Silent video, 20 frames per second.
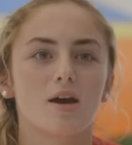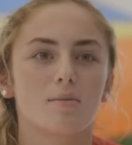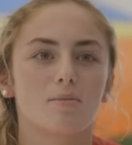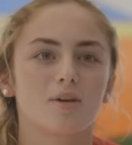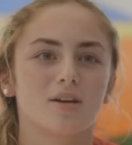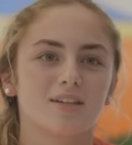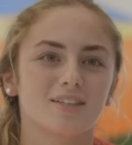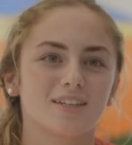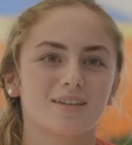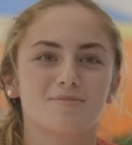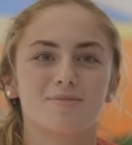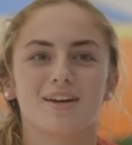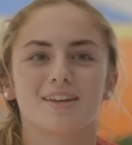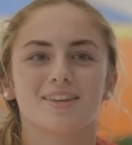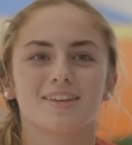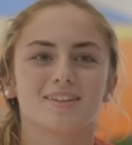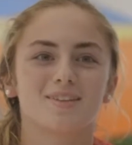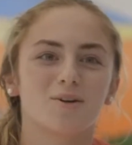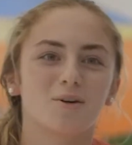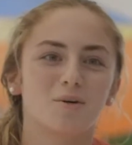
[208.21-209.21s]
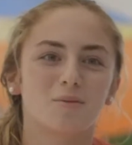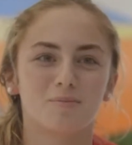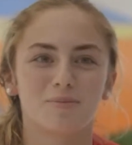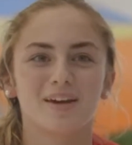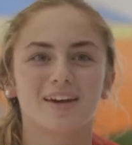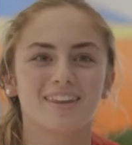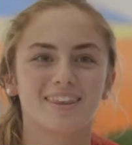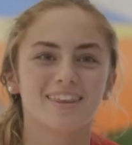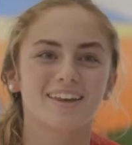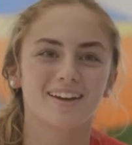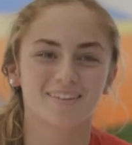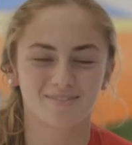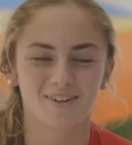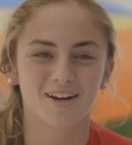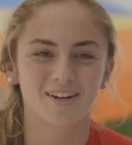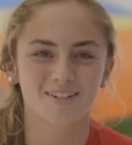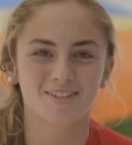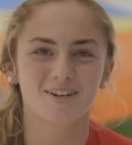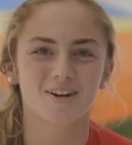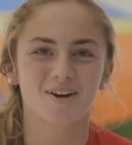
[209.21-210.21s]
because they make this whole big thing
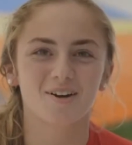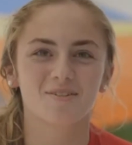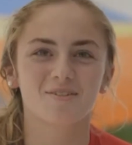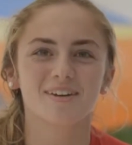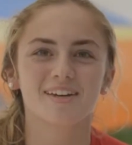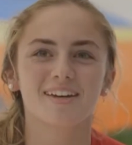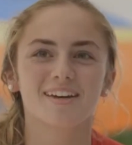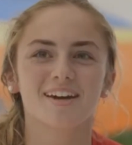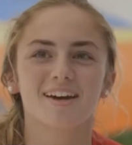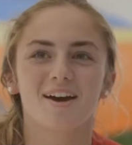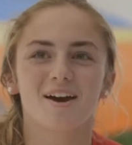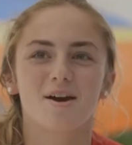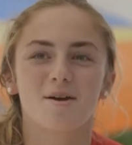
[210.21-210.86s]
about Shark Week.